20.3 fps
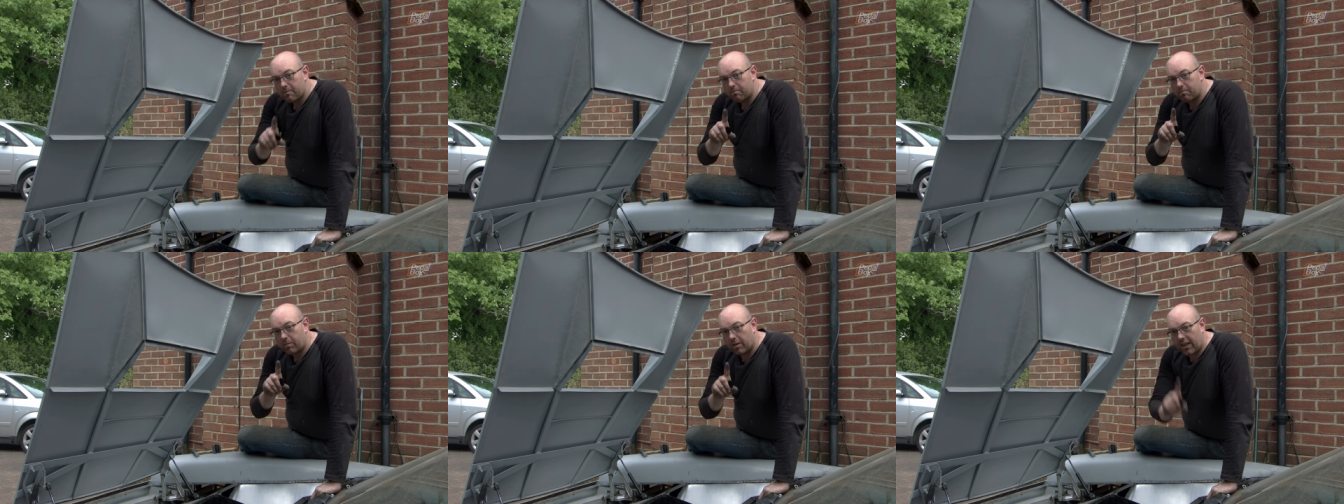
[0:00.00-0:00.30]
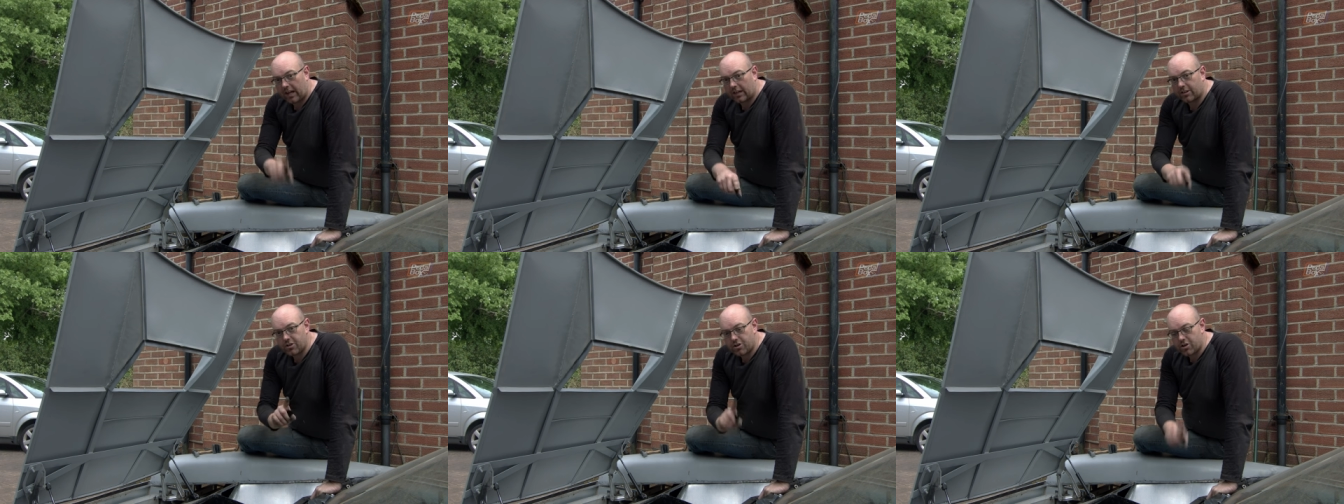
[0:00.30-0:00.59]
But
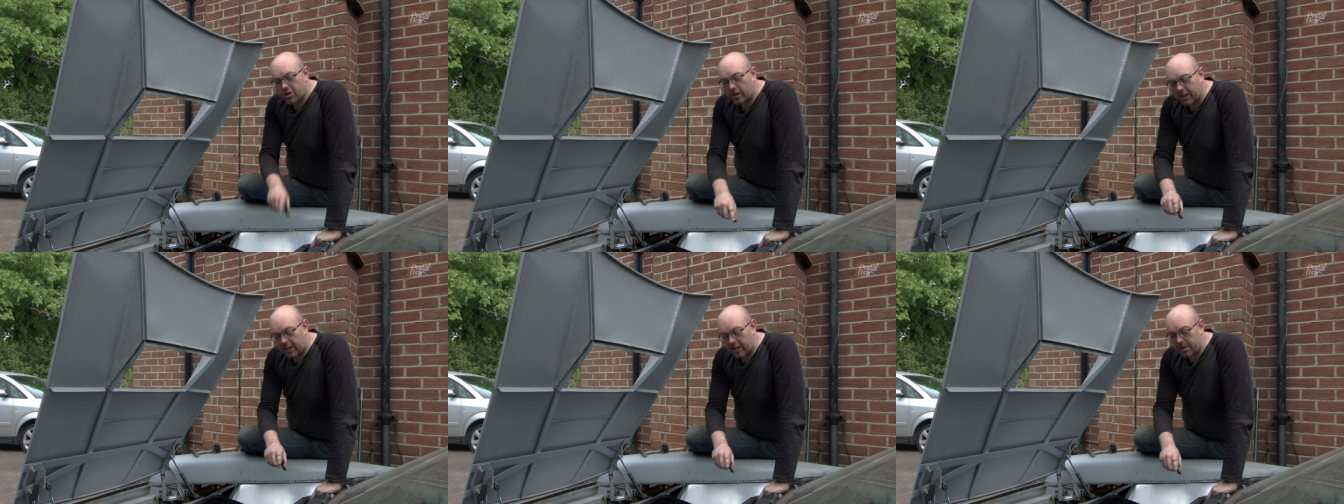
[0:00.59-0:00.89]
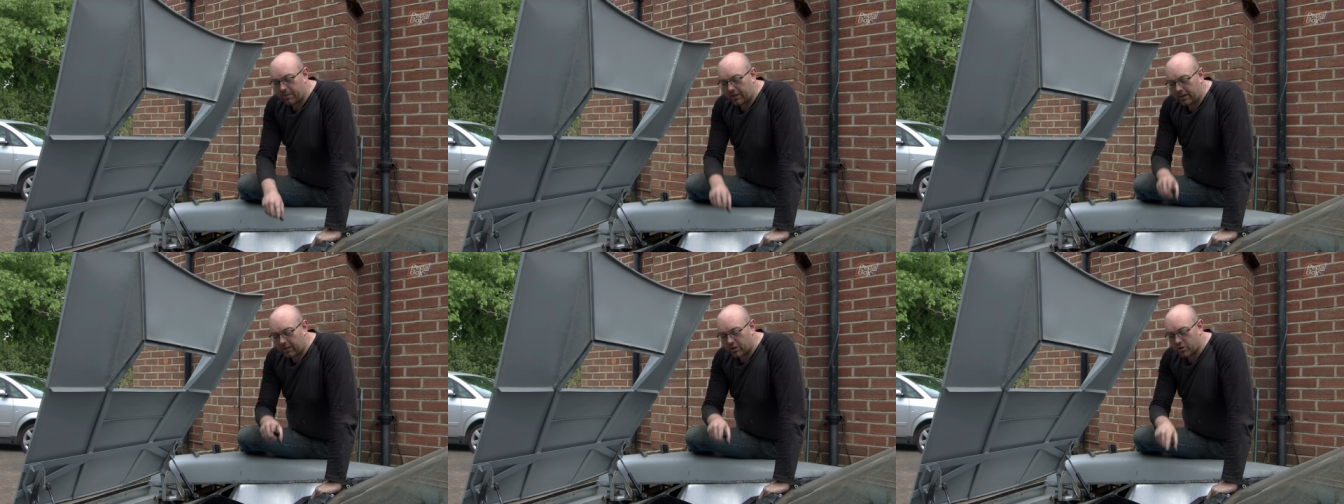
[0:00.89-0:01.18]
that's tricky
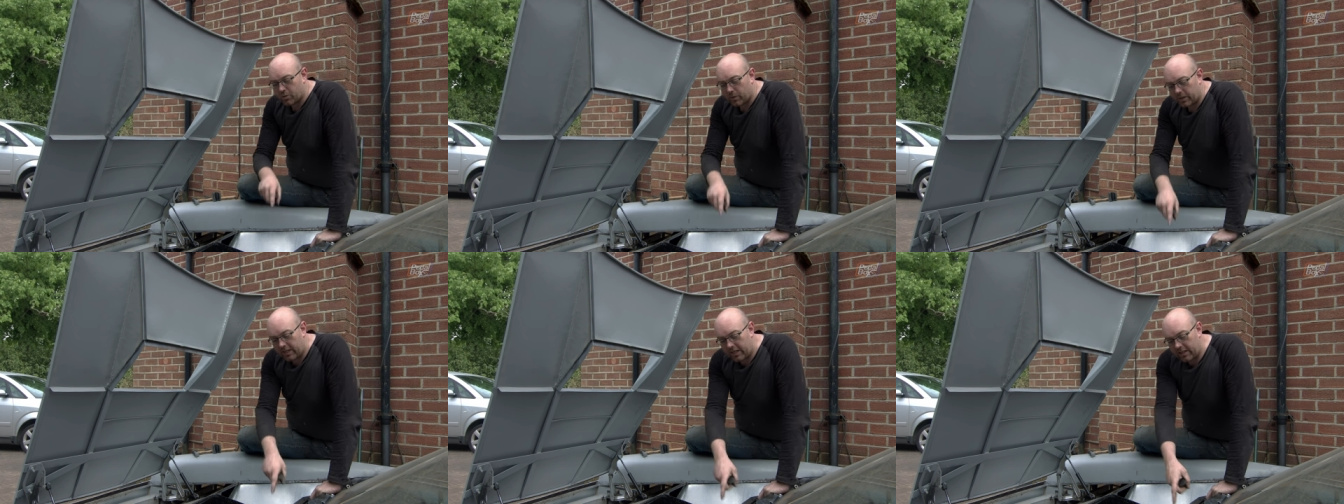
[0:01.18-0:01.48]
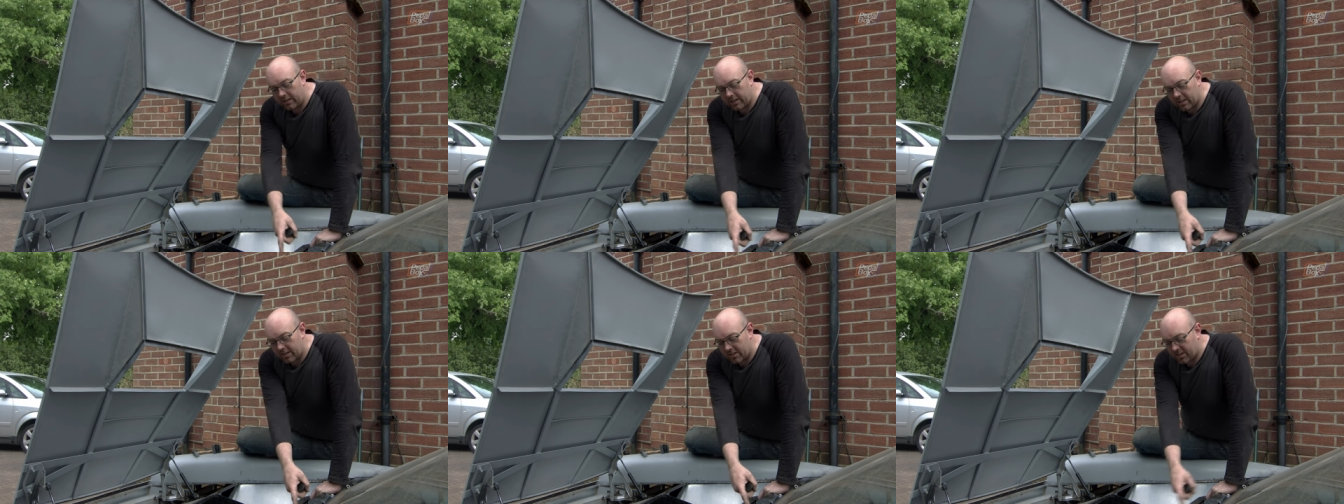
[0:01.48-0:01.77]
because we
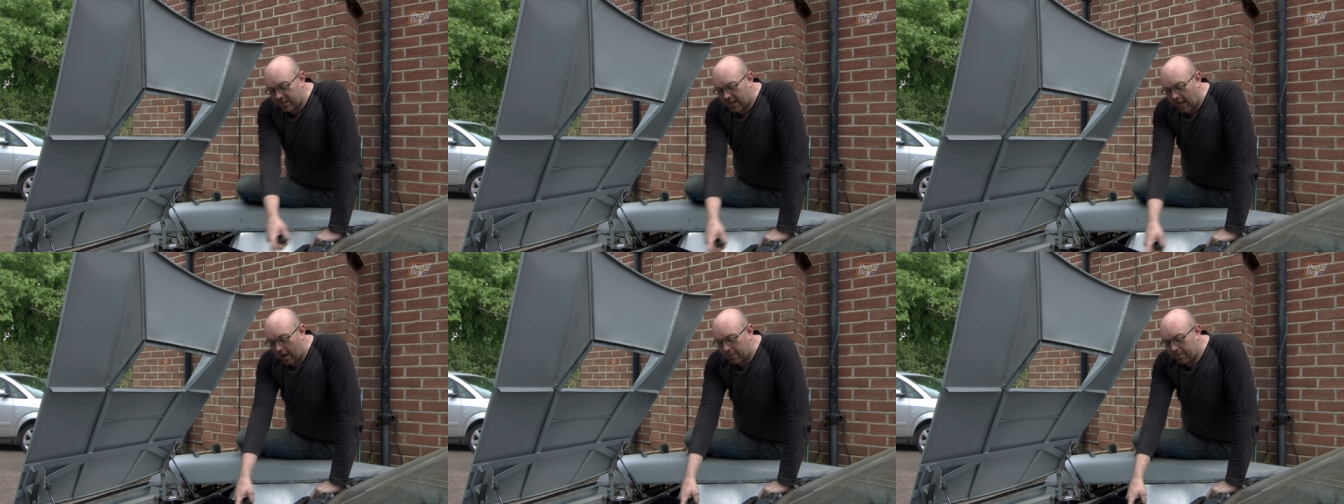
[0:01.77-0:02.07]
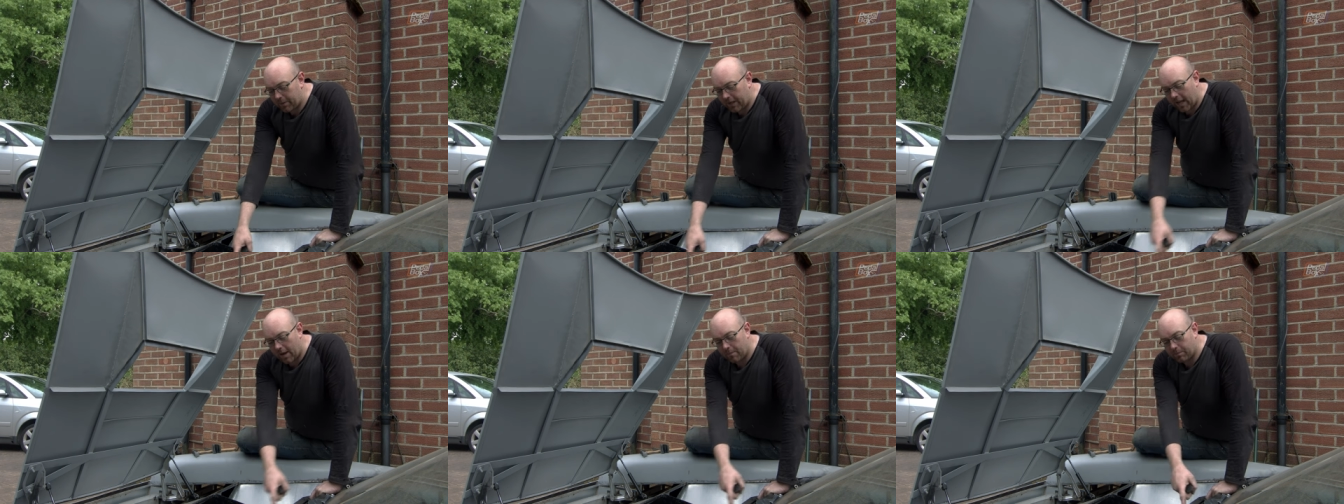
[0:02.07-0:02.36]
need this
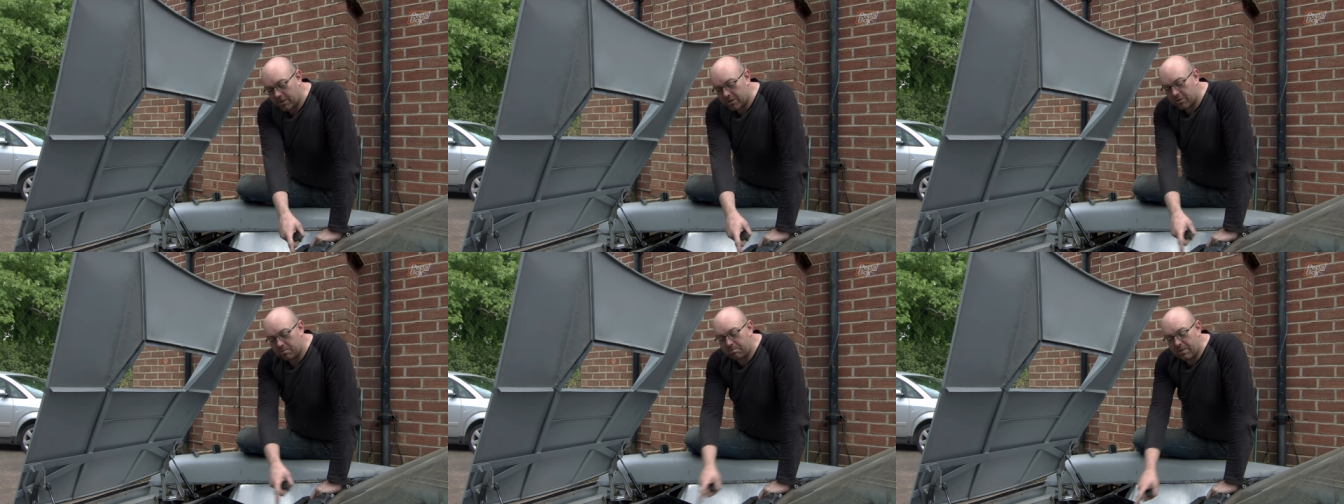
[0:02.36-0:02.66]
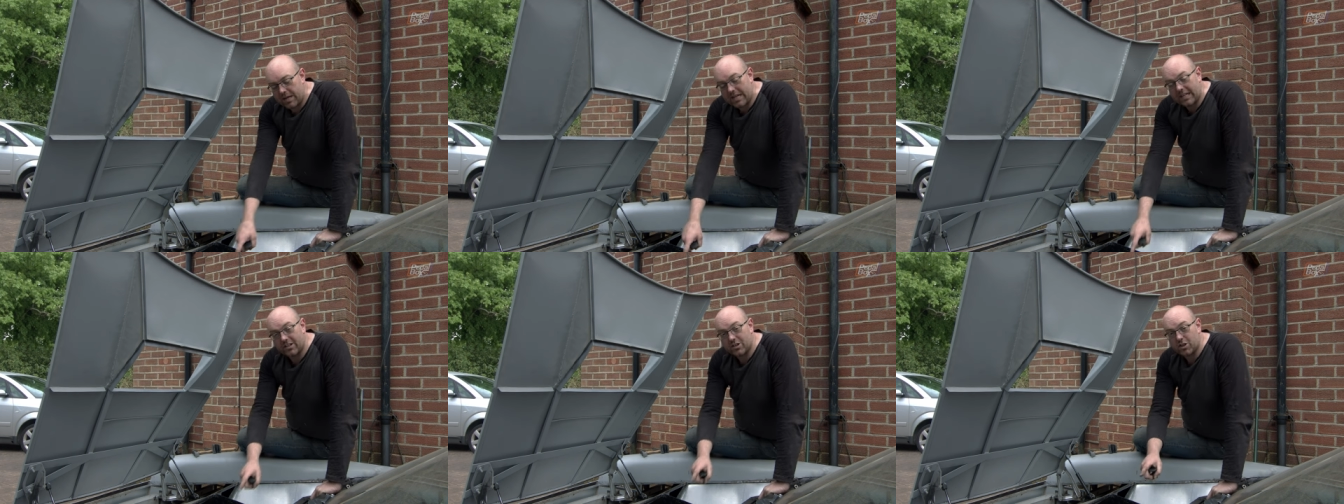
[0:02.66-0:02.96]
gap kept as
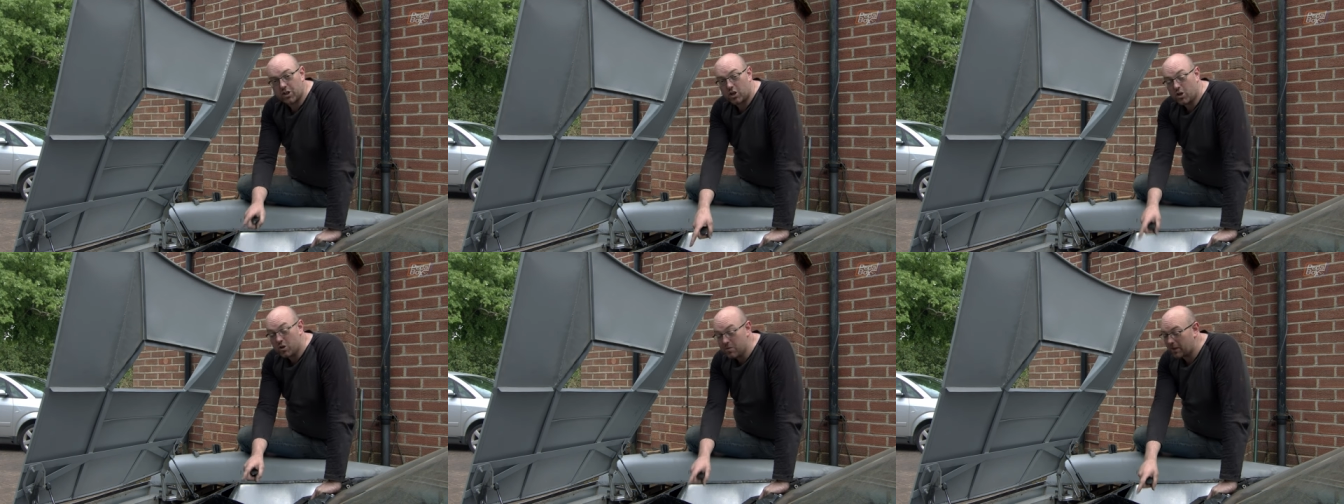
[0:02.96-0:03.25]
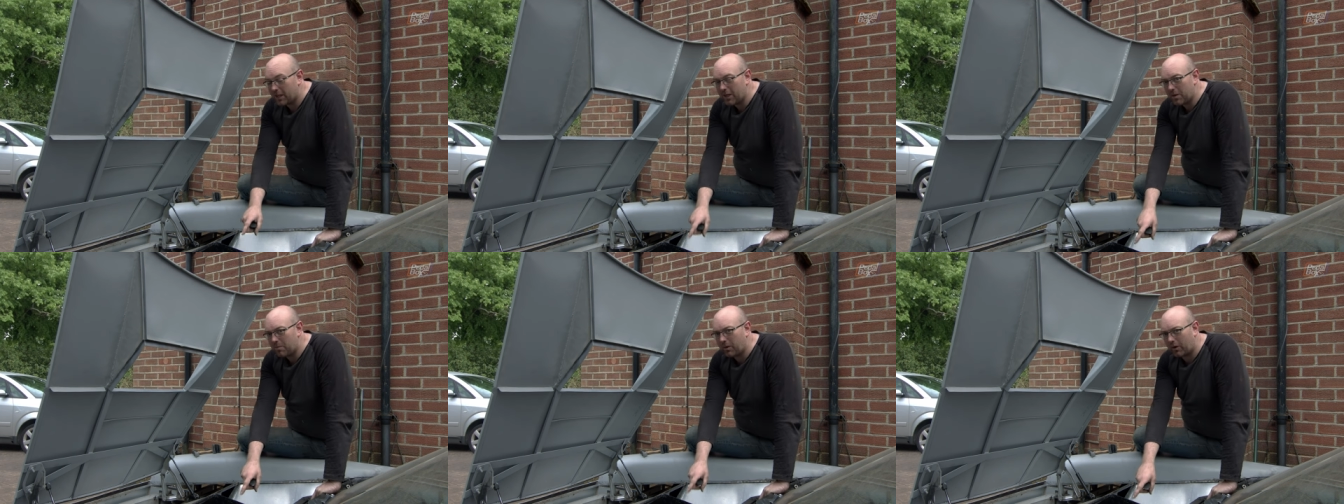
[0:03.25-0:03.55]
big as
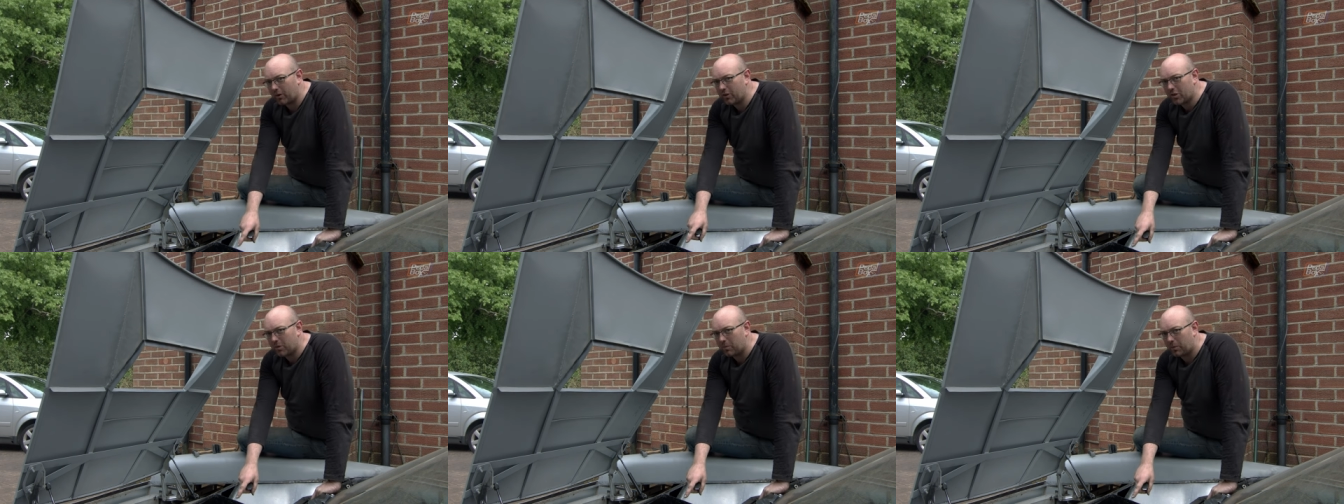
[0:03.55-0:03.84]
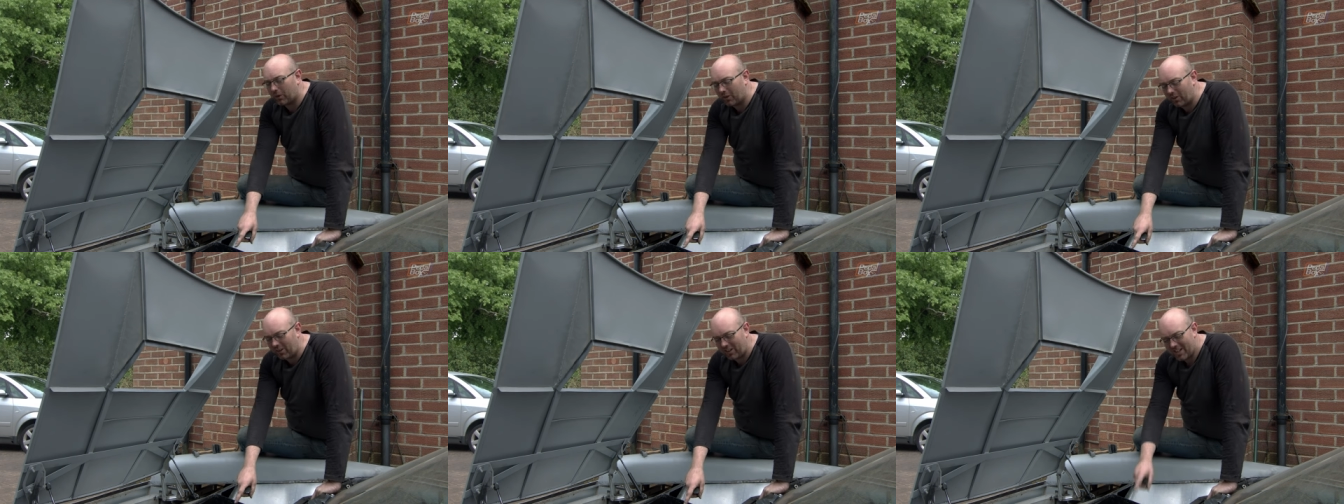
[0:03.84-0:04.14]
humanly
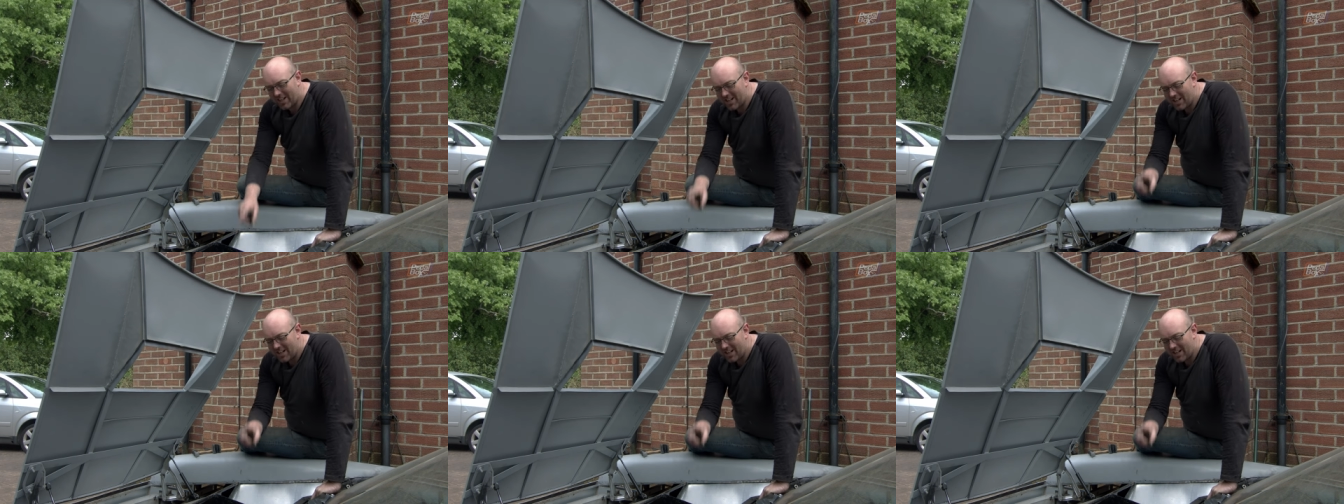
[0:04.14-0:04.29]
possible